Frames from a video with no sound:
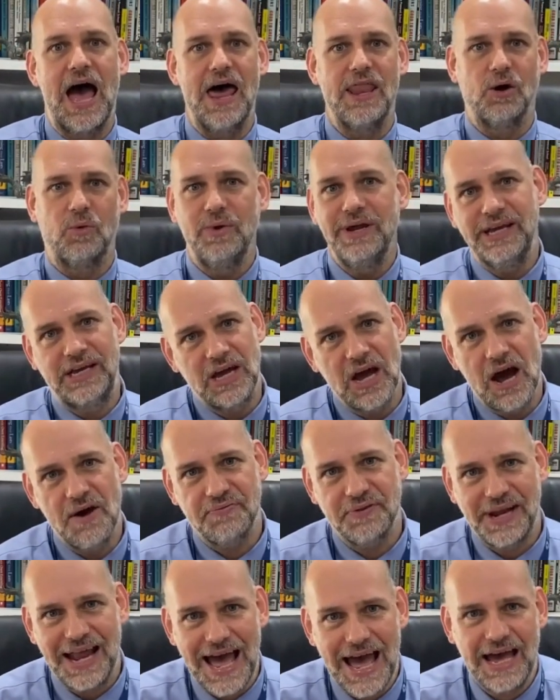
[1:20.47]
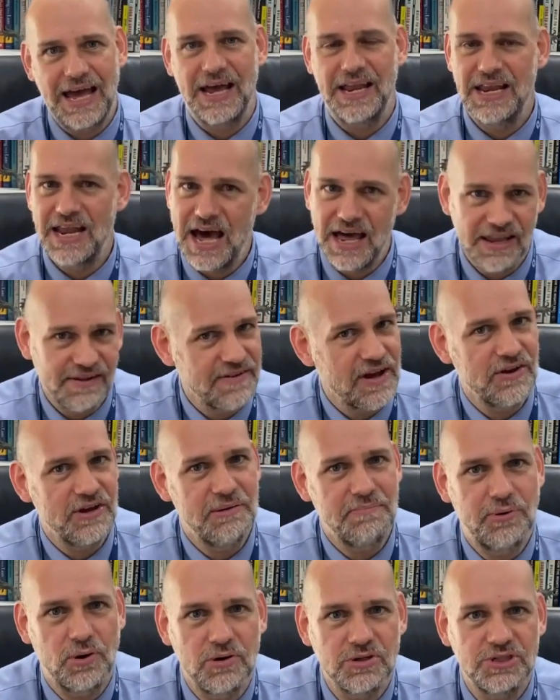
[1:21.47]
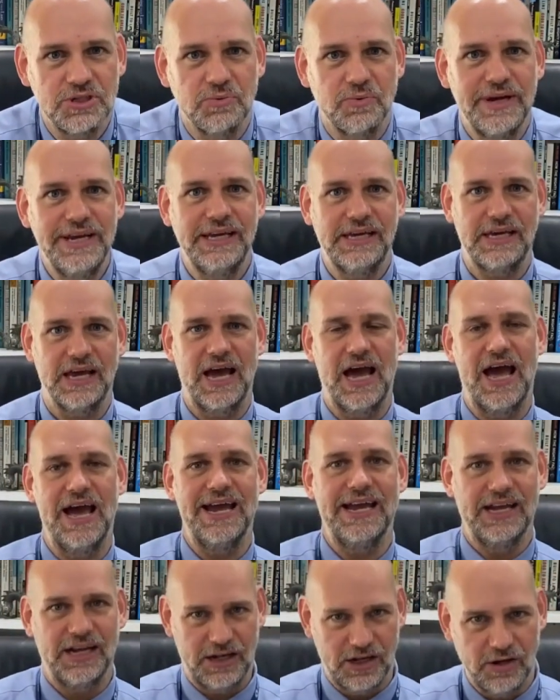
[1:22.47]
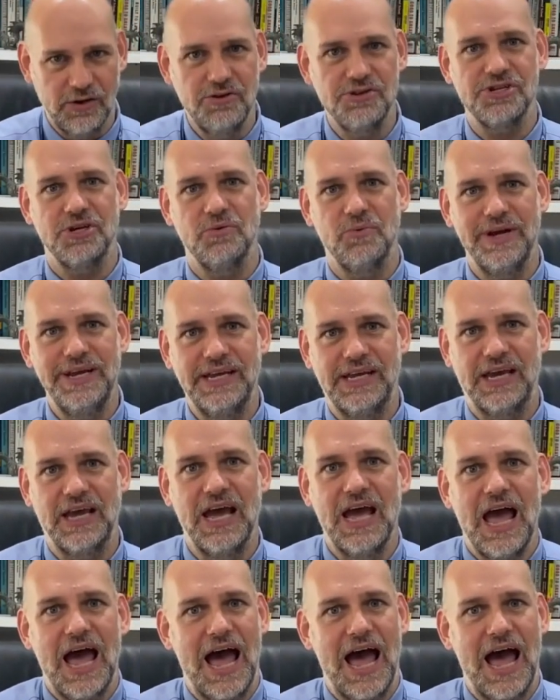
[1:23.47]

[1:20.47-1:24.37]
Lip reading: The week after that, another very important week, Inclusion Week.